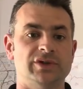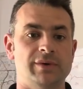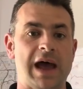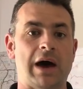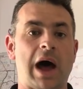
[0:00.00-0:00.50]
So
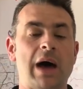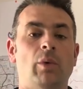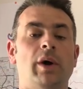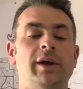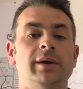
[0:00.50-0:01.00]
now I
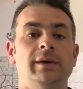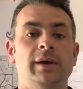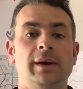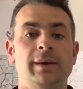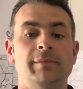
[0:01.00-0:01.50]

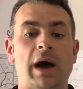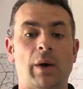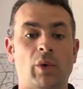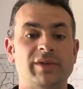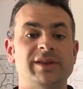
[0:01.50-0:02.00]

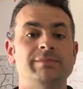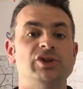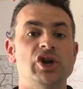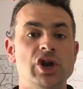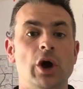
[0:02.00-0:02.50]
want them
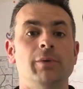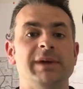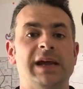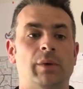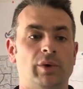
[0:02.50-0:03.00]
to know
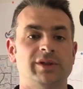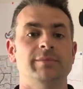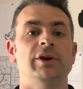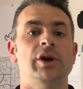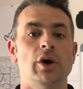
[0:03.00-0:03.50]
me. I want
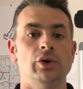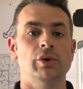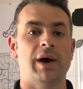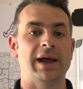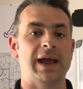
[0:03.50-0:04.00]
them to know
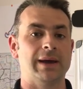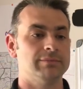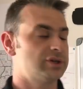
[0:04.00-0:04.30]
who I am.